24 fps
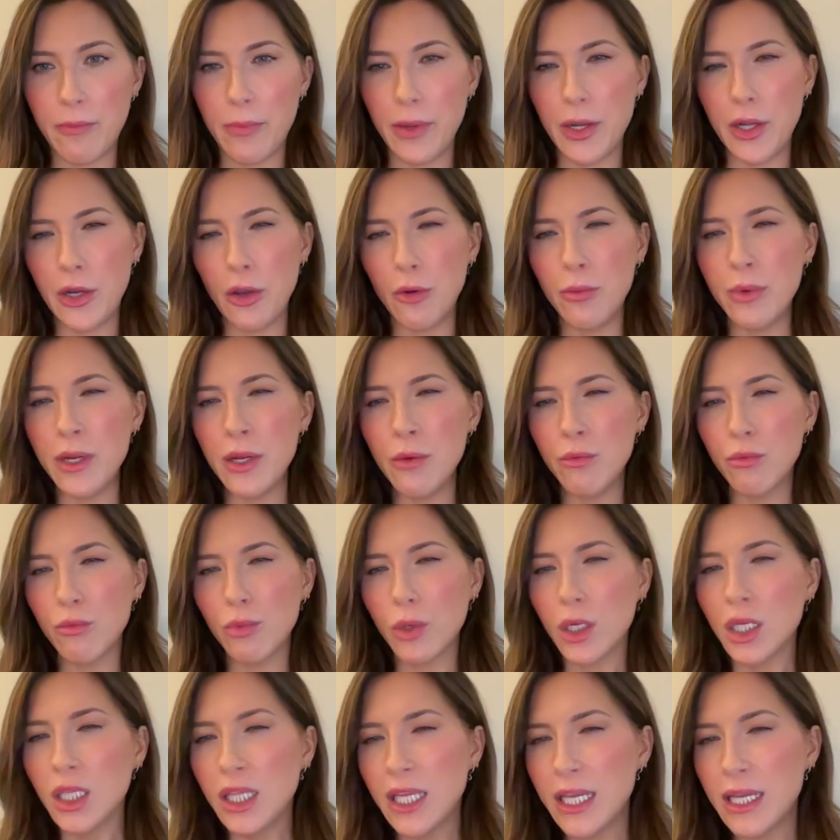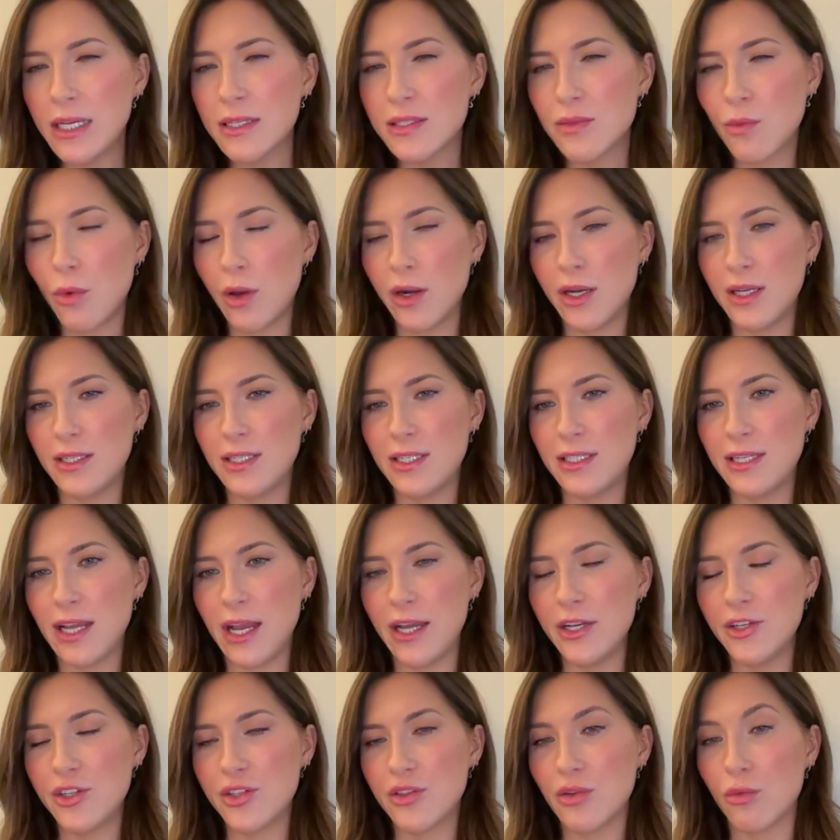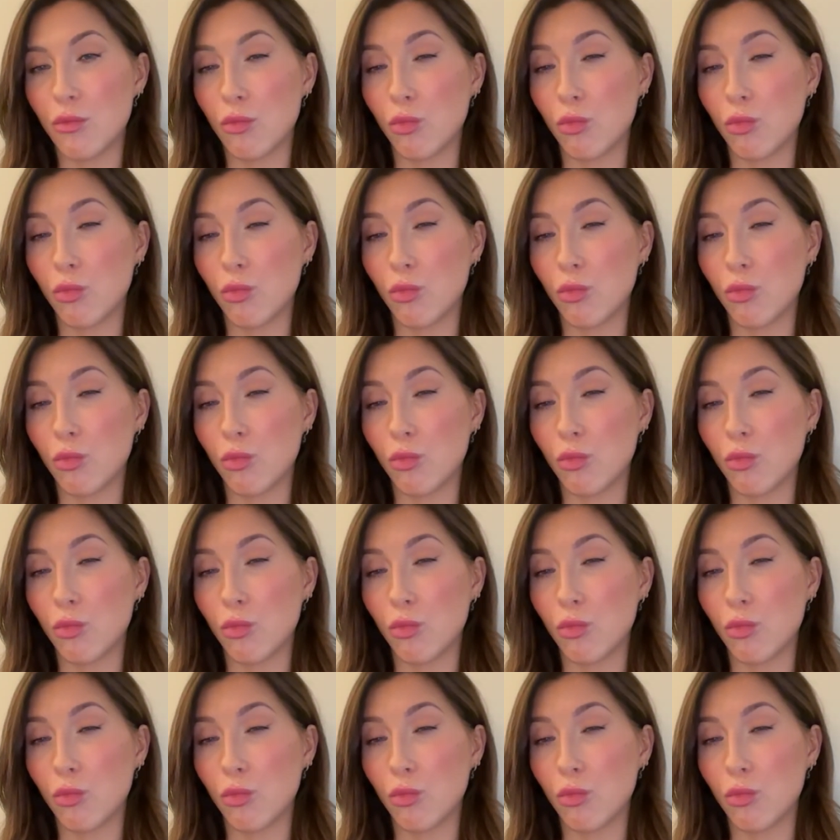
but nobody really has wanted to touch the